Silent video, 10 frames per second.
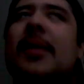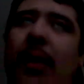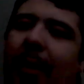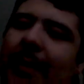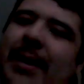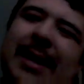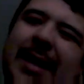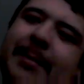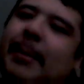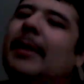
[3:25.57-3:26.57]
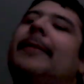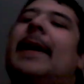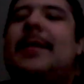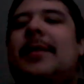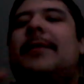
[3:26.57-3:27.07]
So obviously they spawn
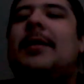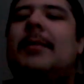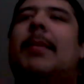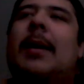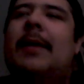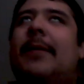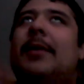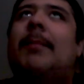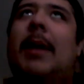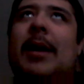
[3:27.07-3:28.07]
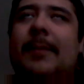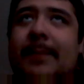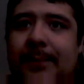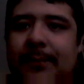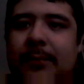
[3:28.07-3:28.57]
faster from the bo- from the
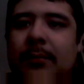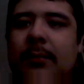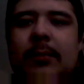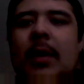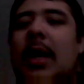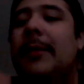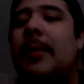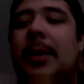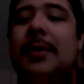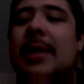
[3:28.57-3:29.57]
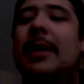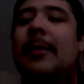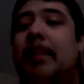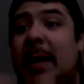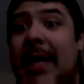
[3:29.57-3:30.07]
bottom, or from those
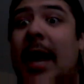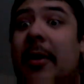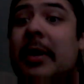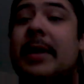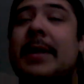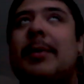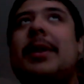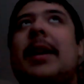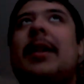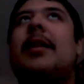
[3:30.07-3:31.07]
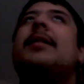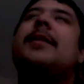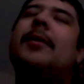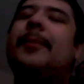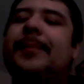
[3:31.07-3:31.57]
little big areas where they are.
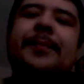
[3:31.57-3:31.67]
So